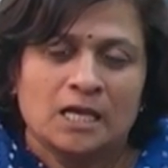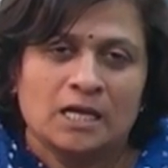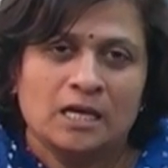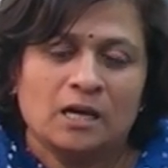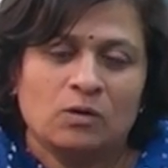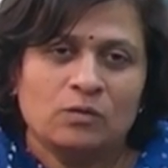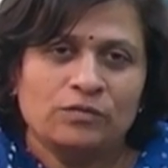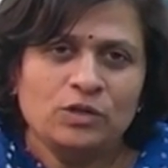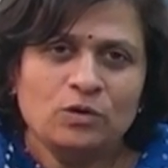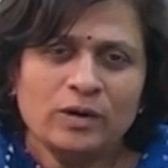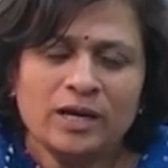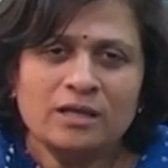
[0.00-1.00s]
Now, when
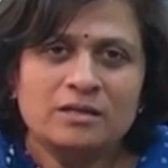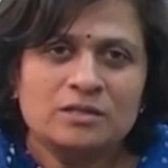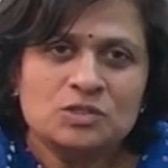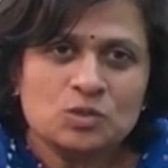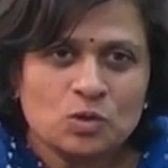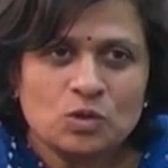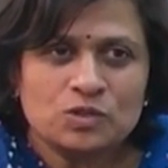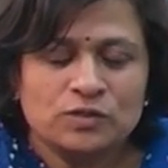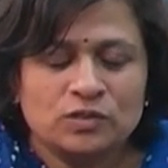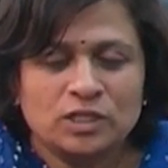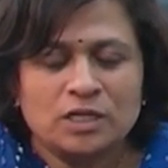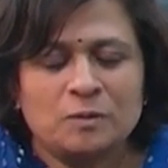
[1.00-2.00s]
you look at a resource, when
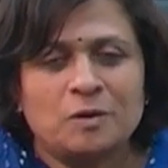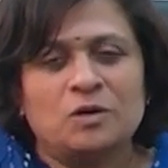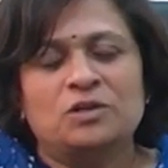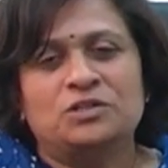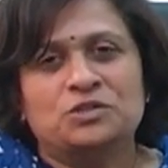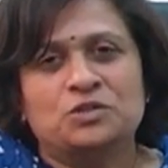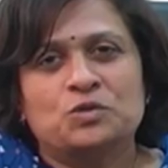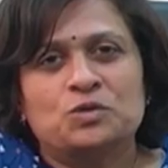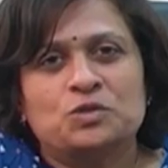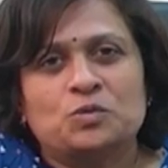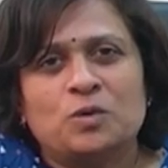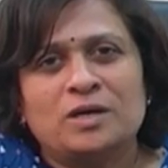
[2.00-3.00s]
you think about a
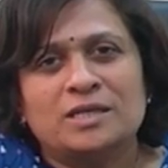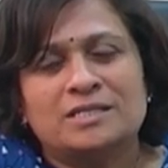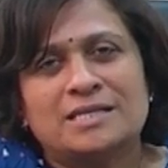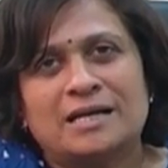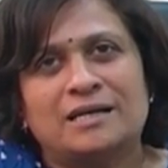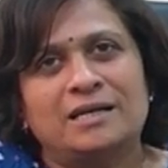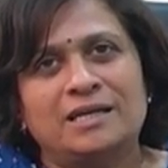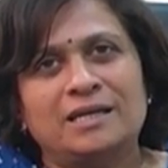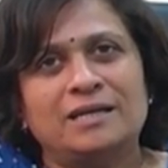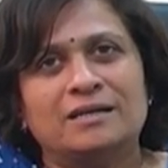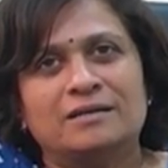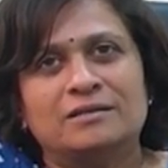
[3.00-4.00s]
resource, what
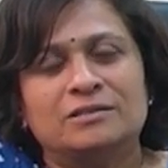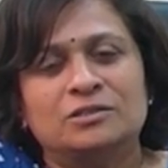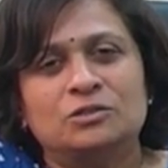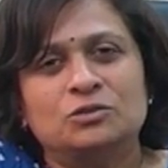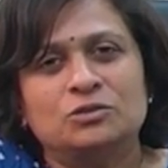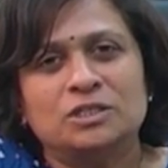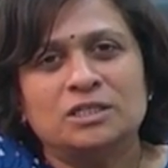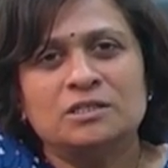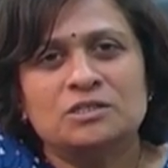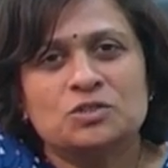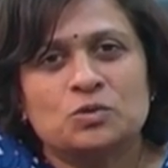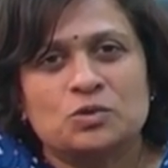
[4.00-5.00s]
exactly do you think a
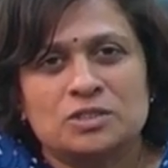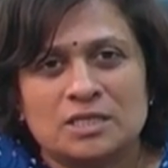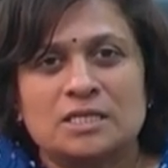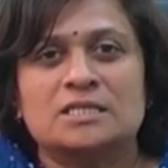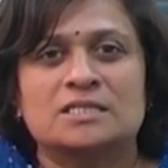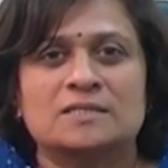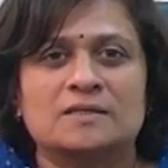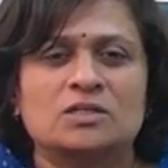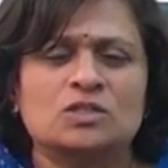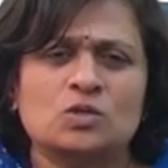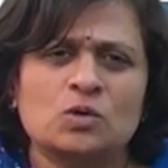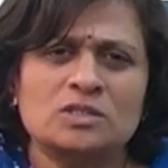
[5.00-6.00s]
resource is? A
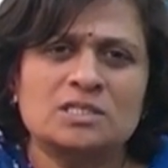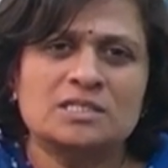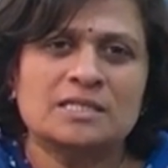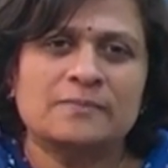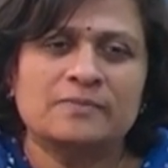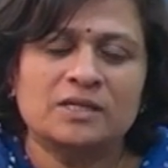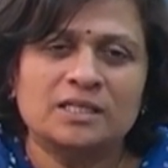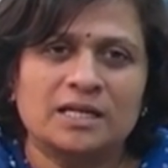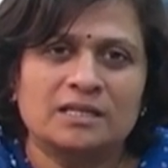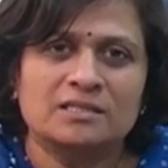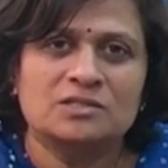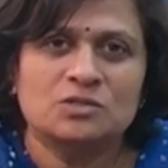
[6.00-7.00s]
resource is something
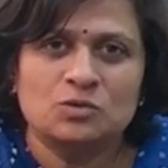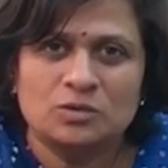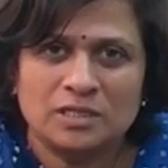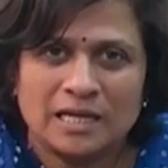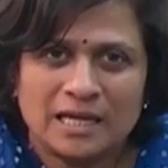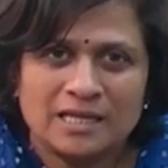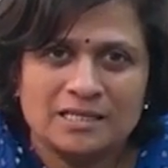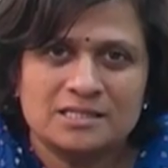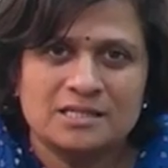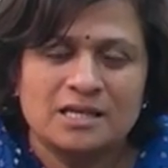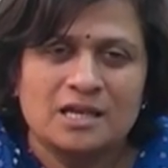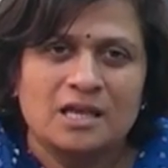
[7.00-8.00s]
that is
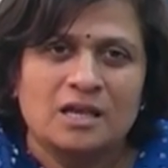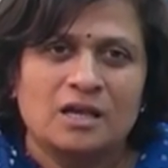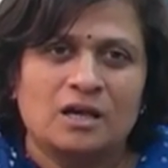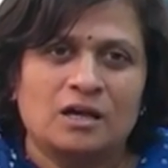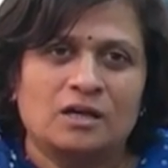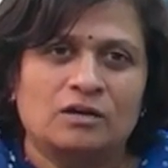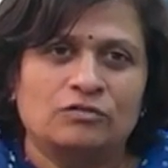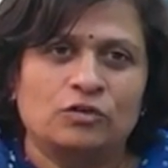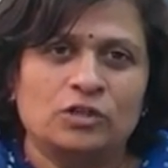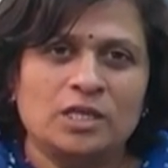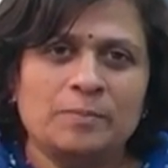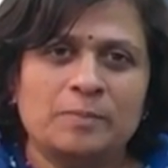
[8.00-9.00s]
utilized
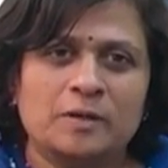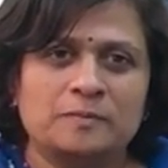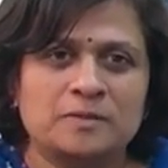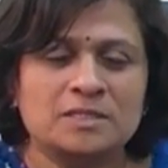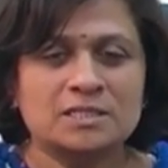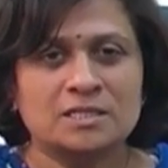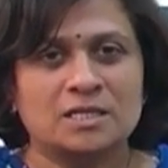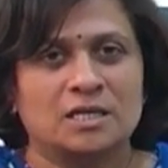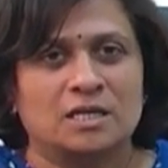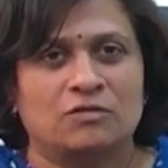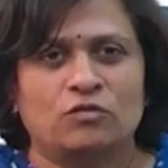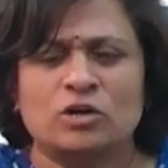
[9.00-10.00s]
for the purpose,
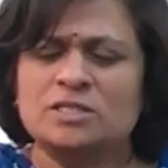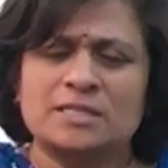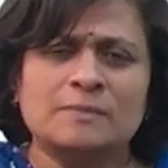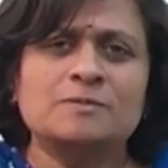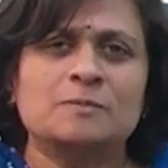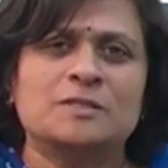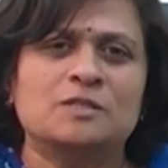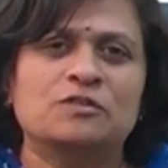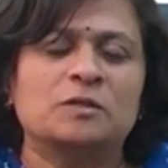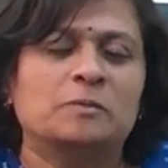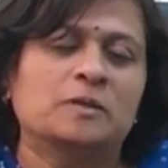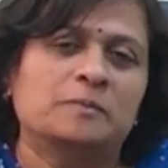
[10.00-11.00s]
for some
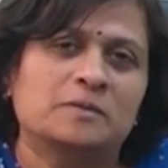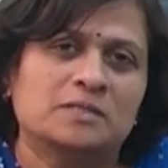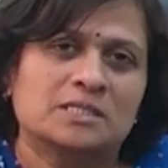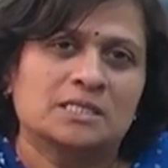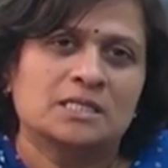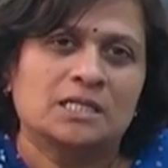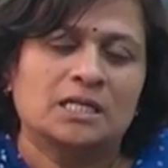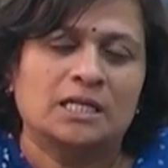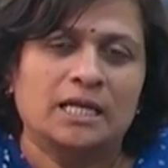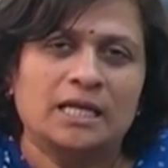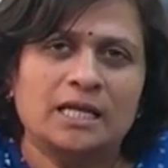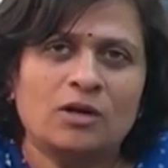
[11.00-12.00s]
specific purpose.
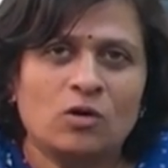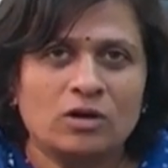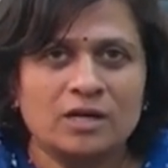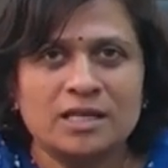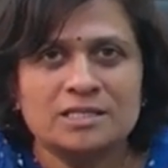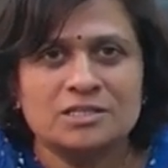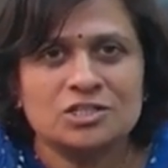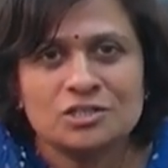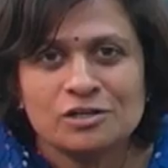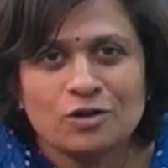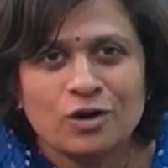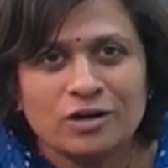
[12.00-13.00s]
In an
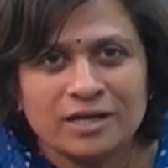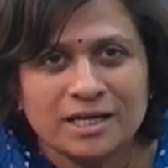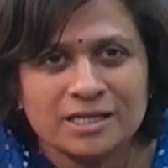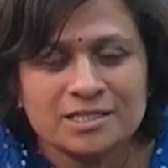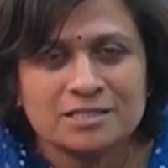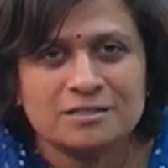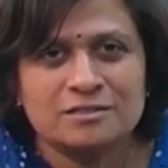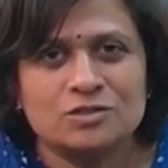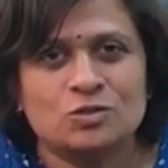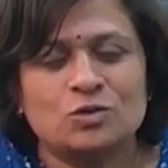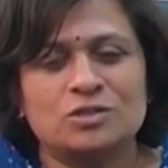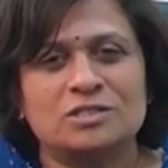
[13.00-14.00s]
organizational context, a
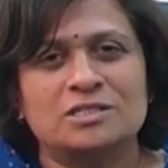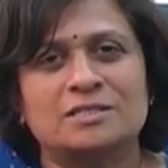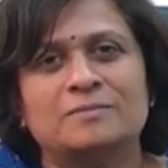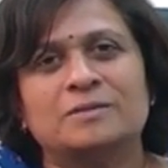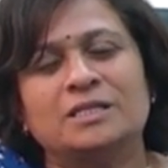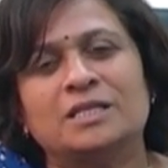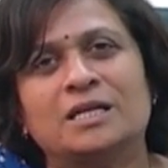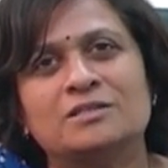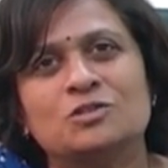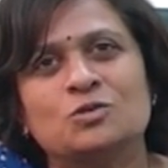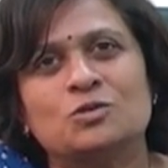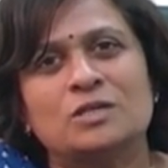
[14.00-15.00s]
resource is something that
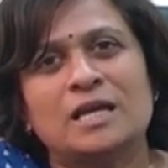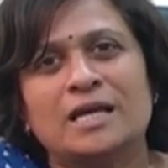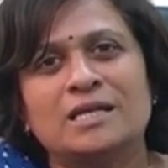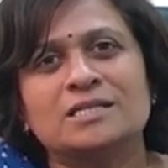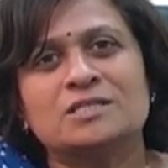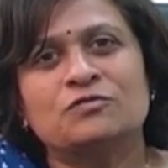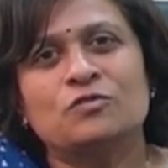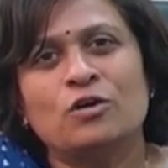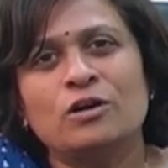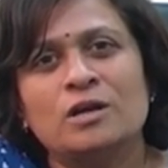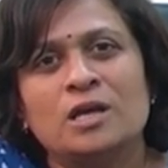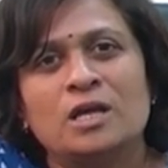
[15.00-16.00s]
is utilized for